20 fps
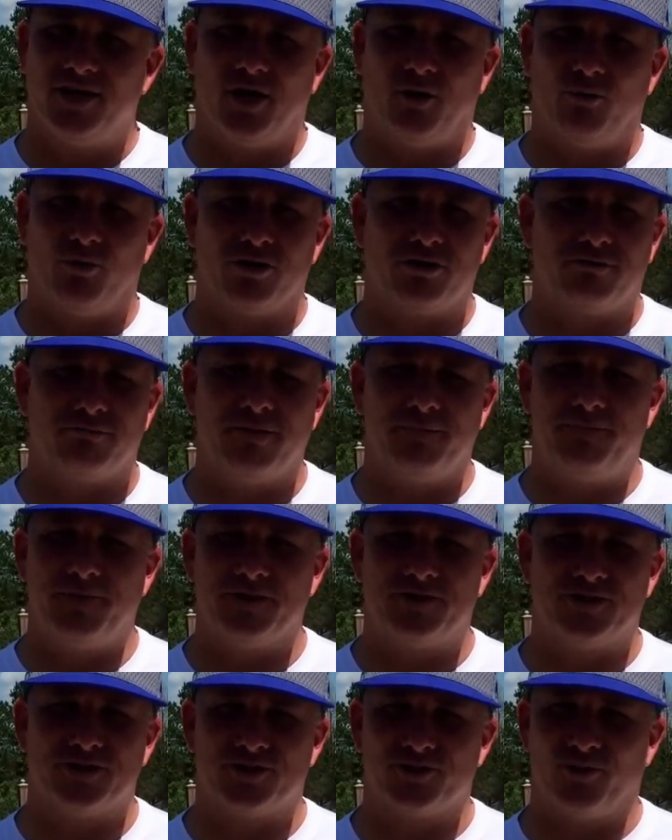we're 3
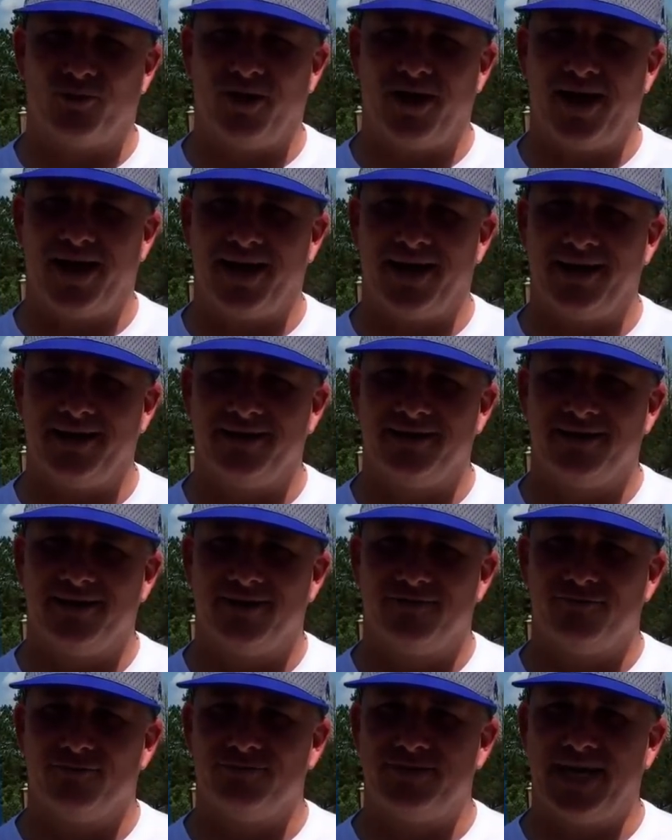pitches away
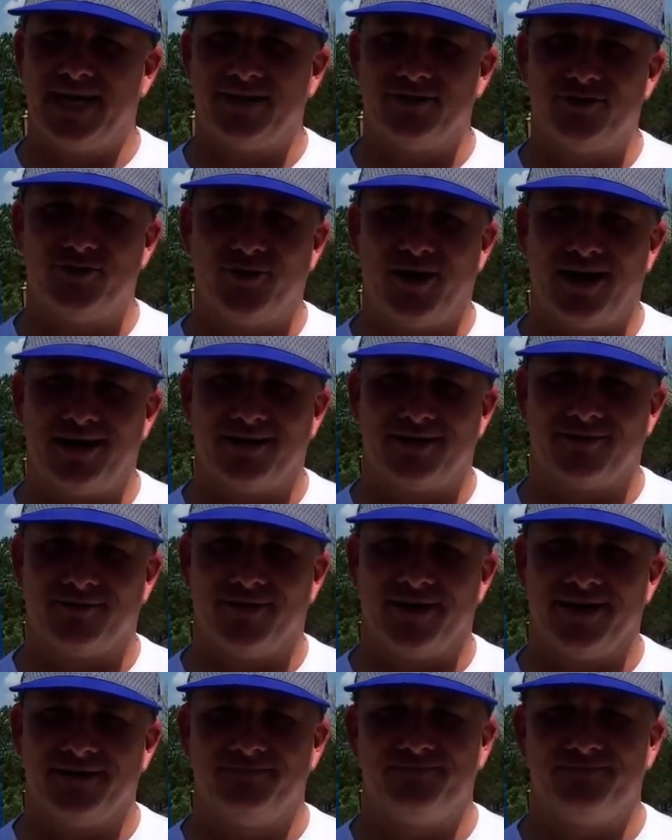from taking 2 out of 3.